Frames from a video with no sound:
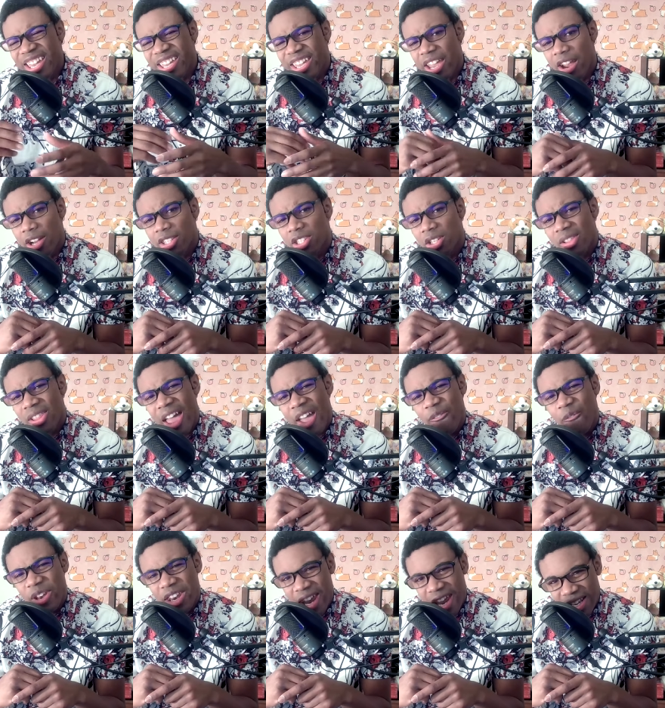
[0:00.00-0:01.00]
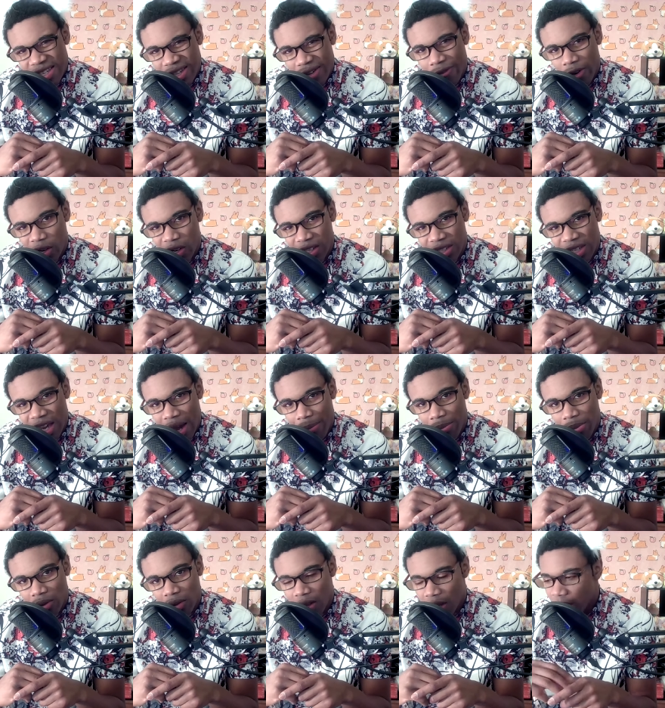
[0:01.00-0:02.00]
a character like Vanessa, for
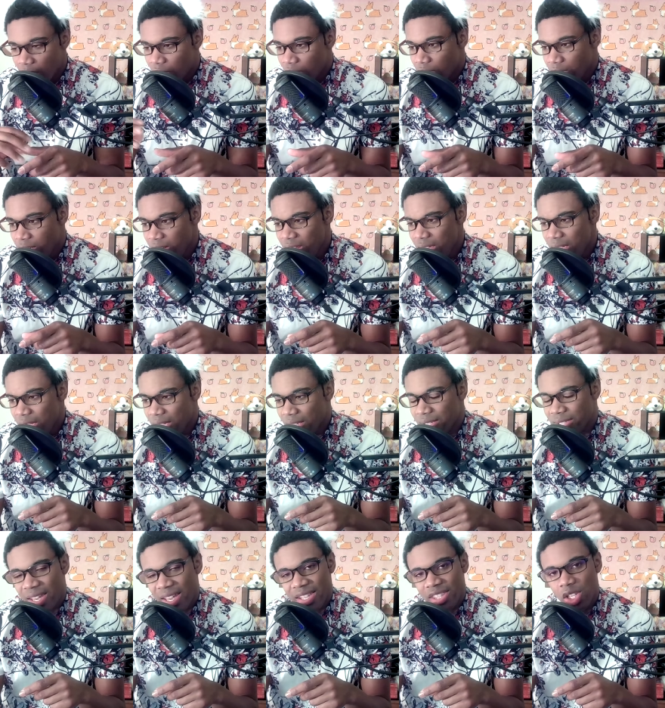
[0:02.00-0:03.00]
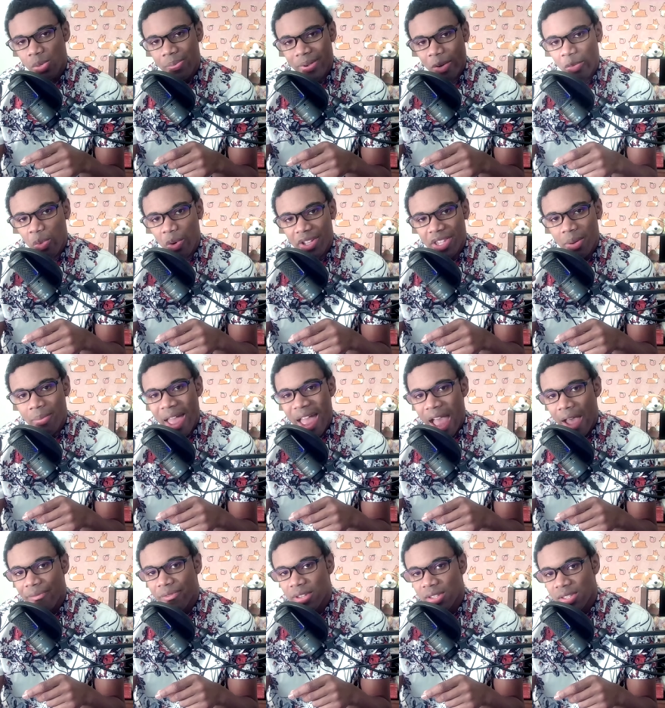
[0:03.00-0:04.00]
example. She is said to be William
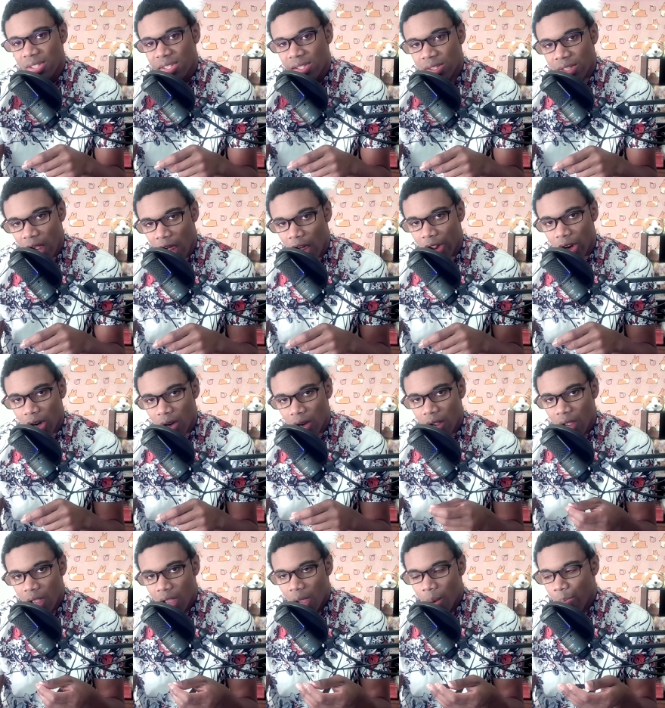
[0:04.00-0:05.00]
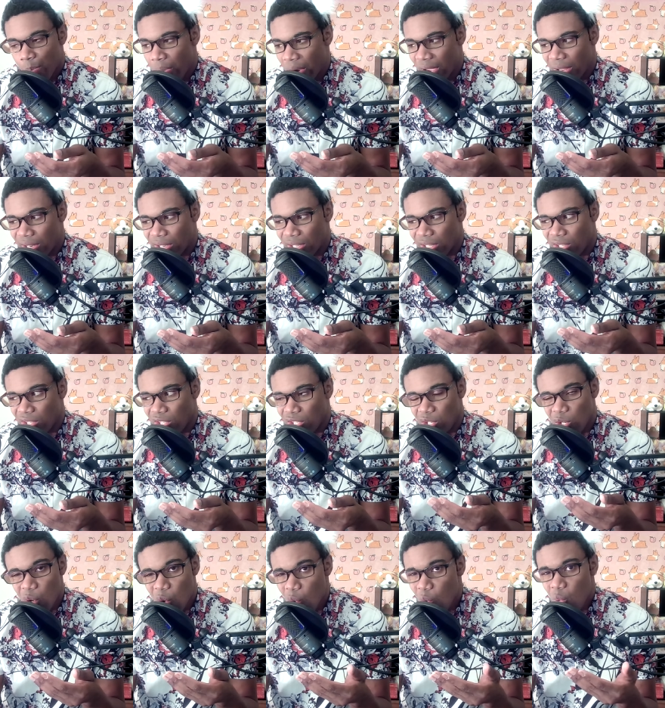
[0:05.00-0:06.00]
Afton's daughter, but
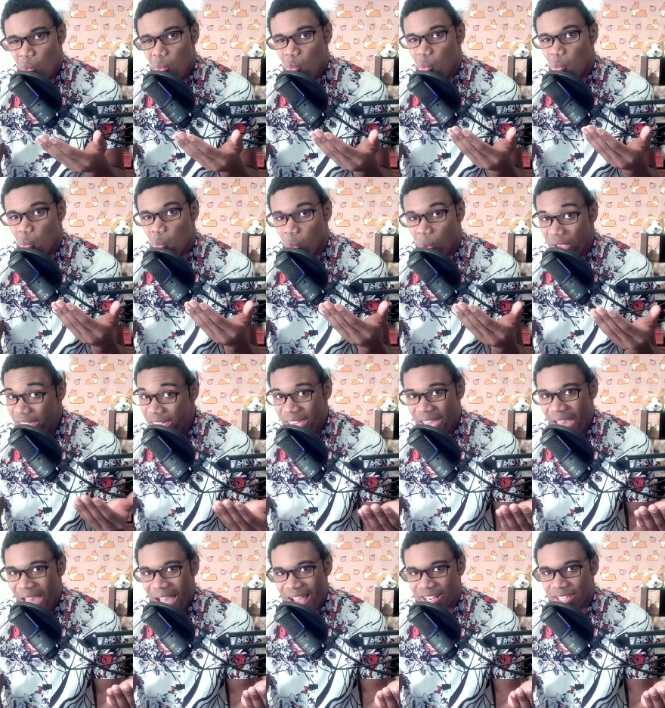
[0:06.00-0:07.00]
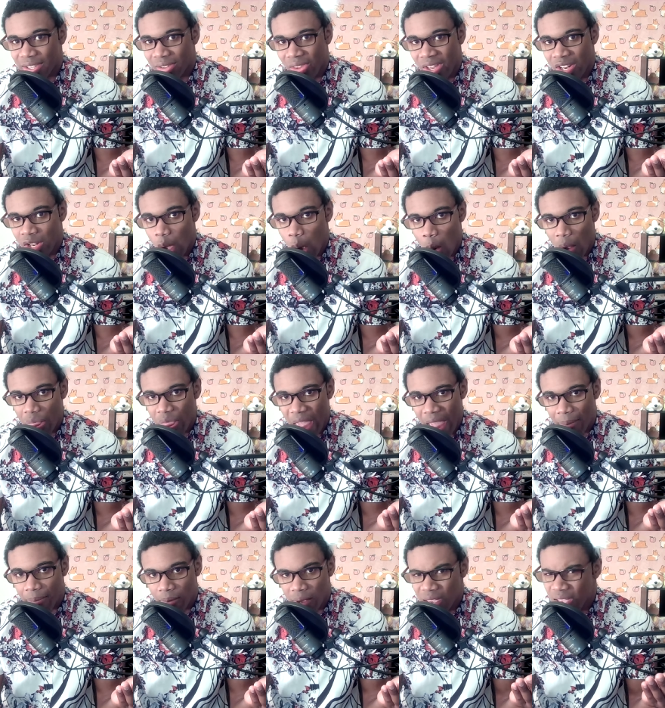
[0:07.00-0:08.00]
do we actually know what
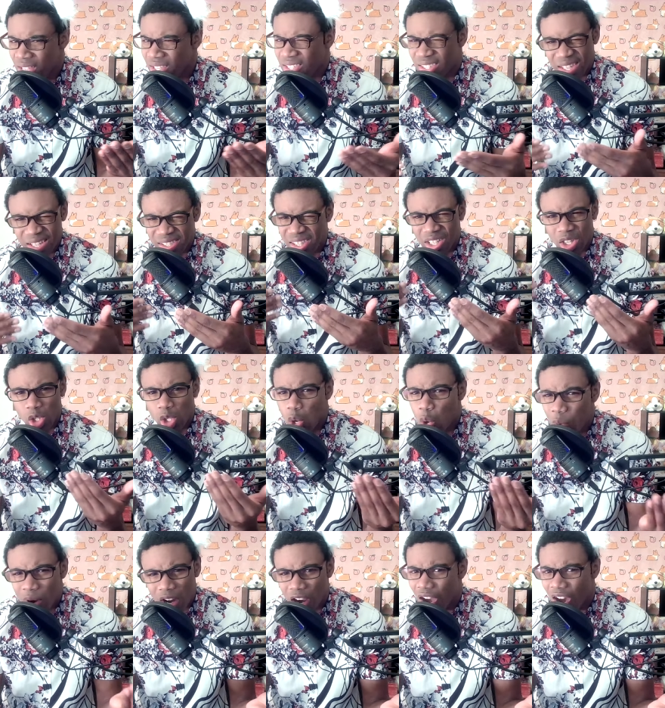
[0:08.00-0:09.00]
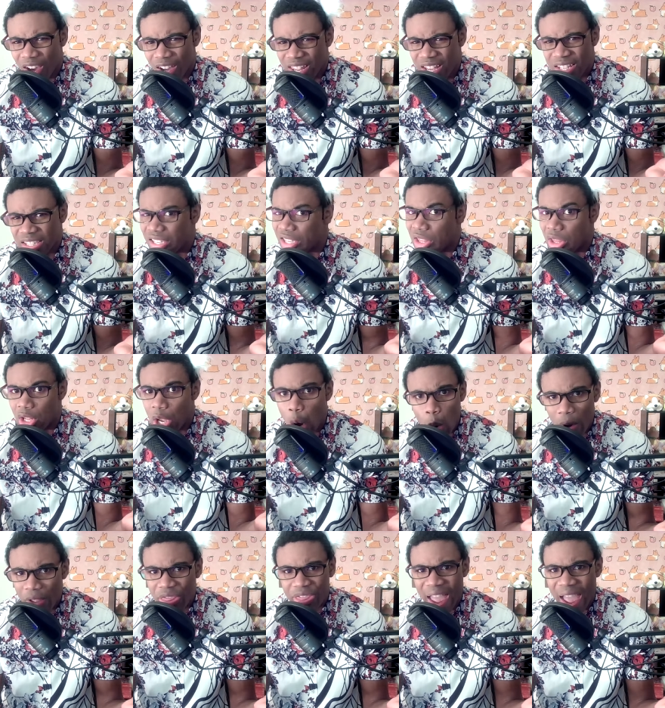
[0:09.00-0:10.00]
that means? Does the newer audience know
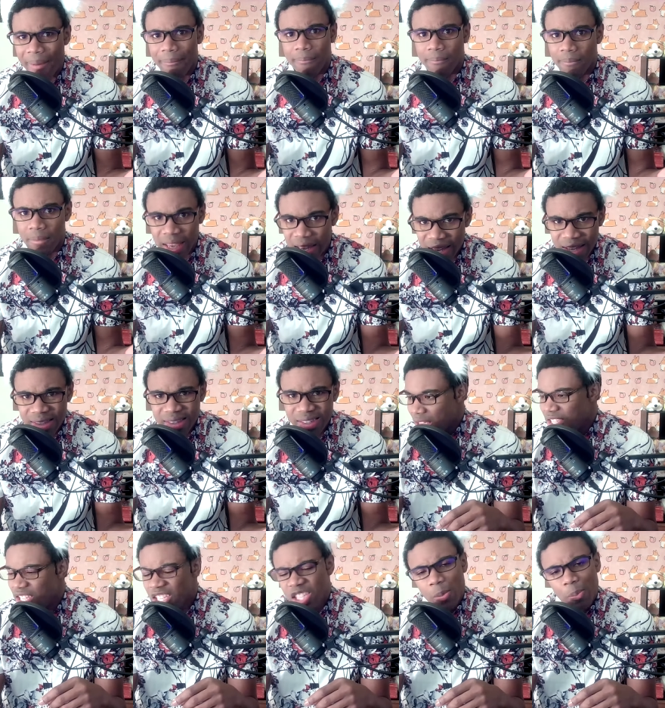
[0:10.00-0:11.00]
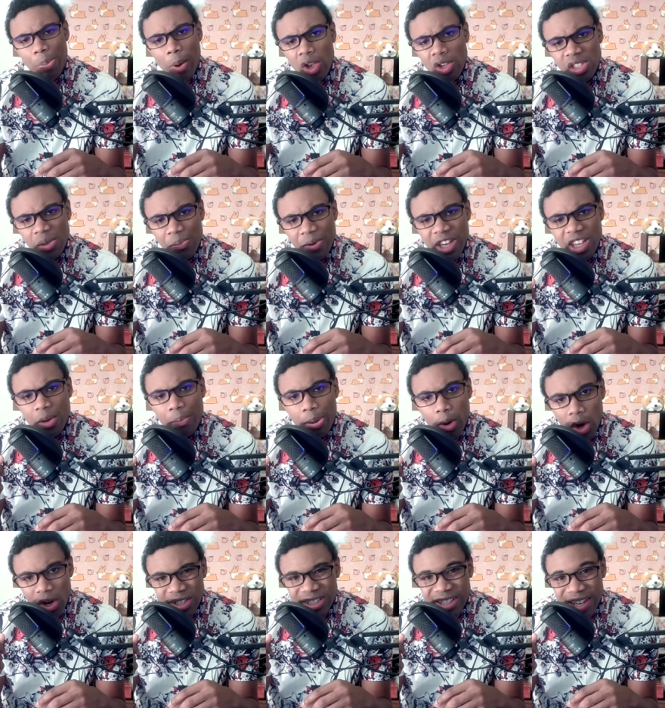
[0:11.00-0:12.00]
what that means? She's supposed to be an
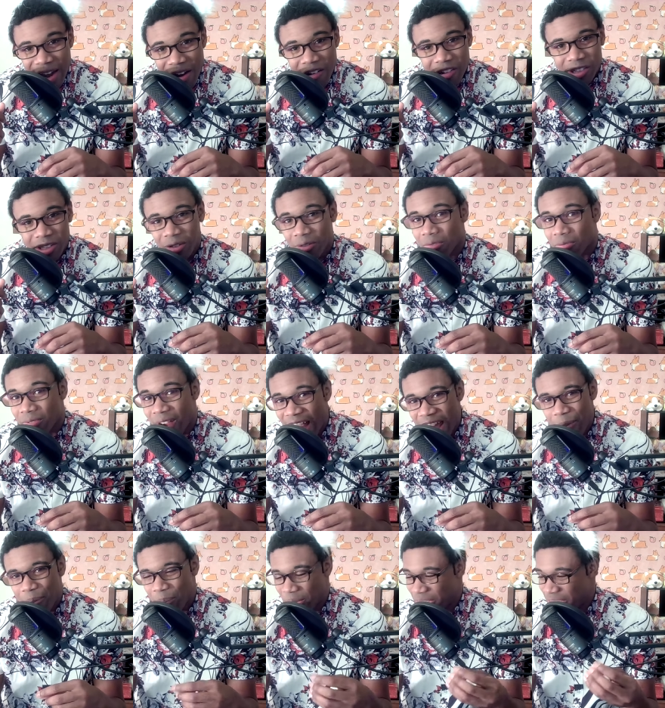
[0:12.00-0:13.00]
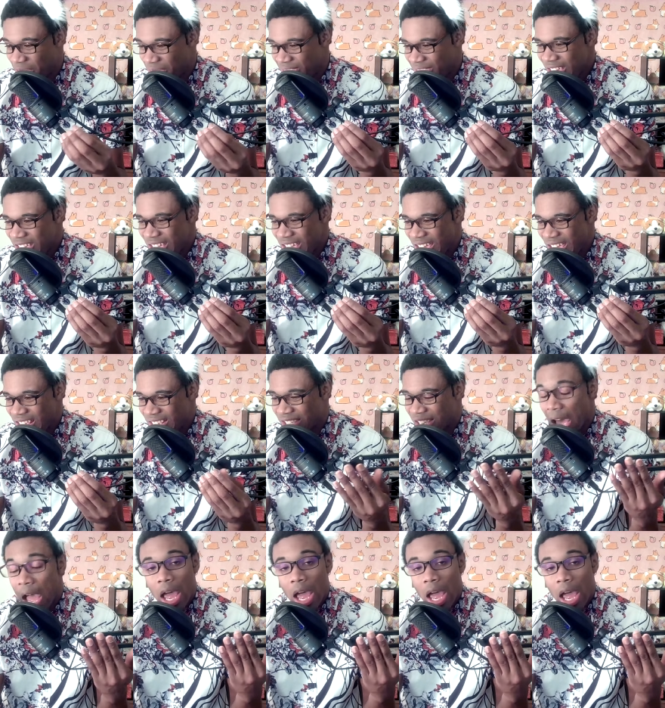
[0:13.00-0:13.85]
important character, right? But the thing is,